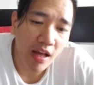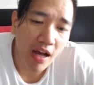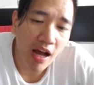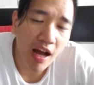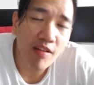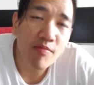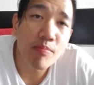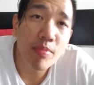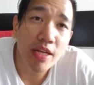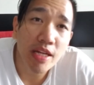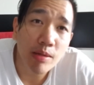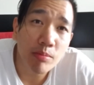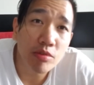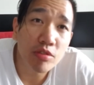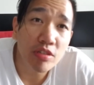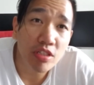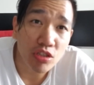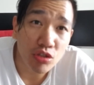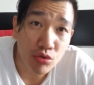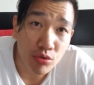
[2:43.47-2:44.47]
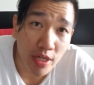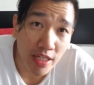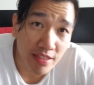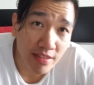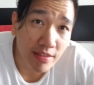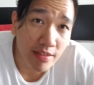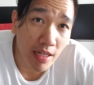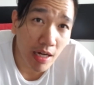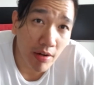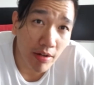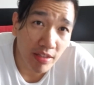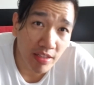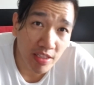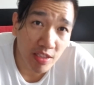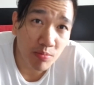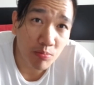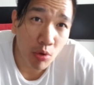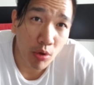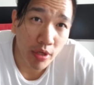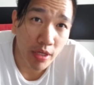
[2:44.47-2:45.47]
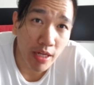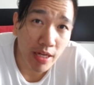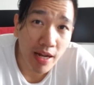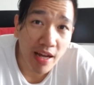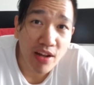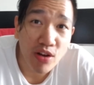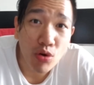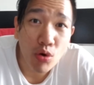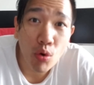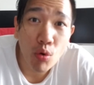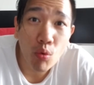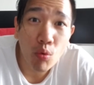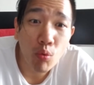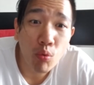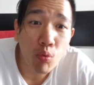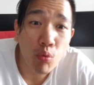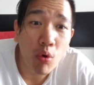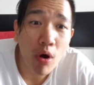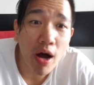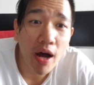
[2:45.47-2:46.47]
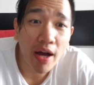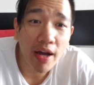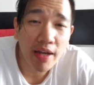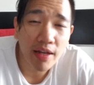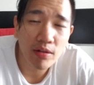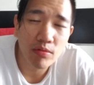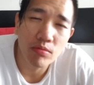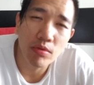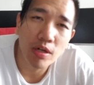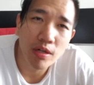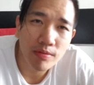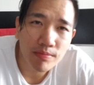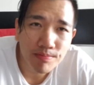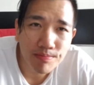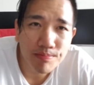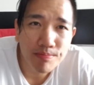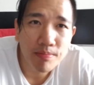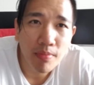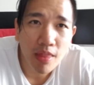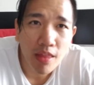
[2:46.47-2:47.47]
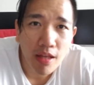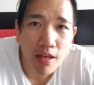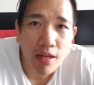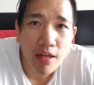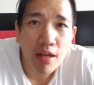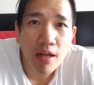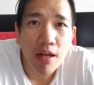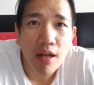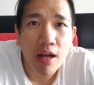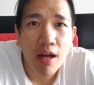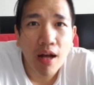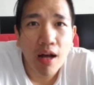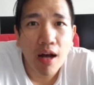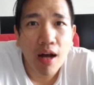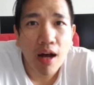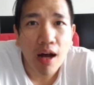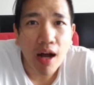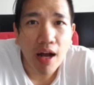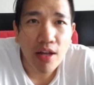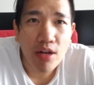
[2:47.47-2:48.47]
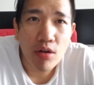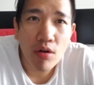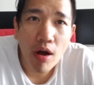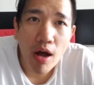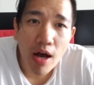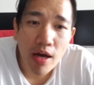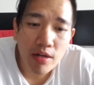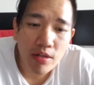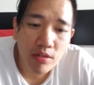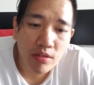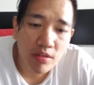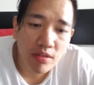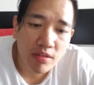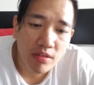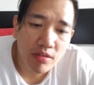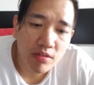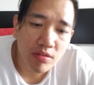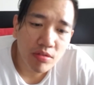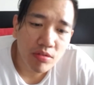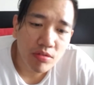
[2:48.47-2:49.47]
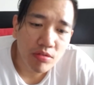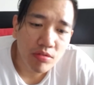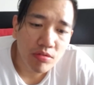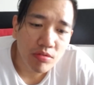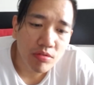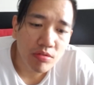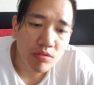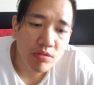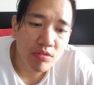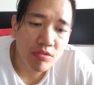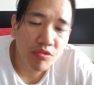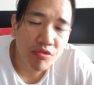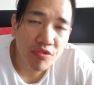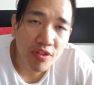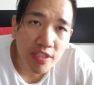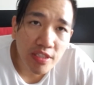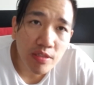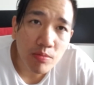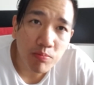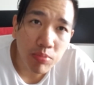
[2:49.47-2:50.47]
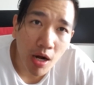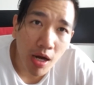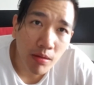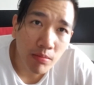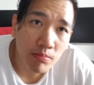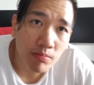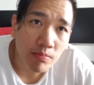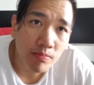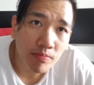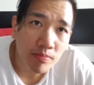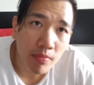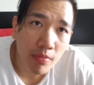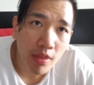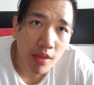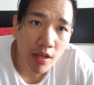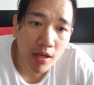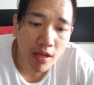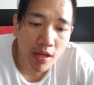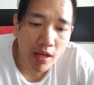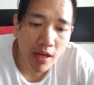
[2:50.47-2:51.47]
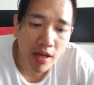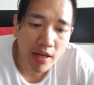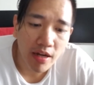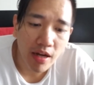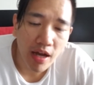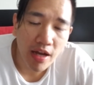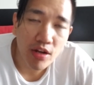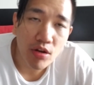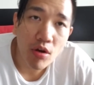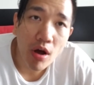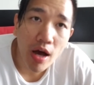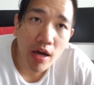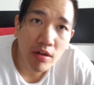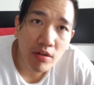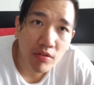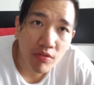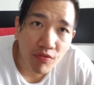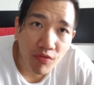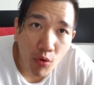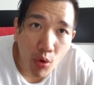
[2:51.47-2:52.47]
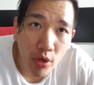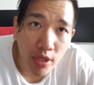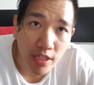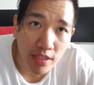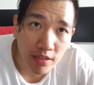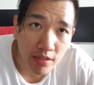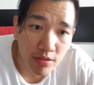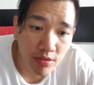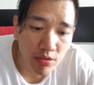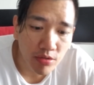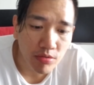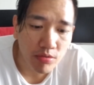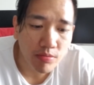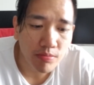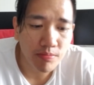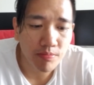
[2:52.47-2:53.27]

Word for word: I've been able to address now at this point. And I know why, well, I know how to to, to fix the problem and I know how to avoid it too.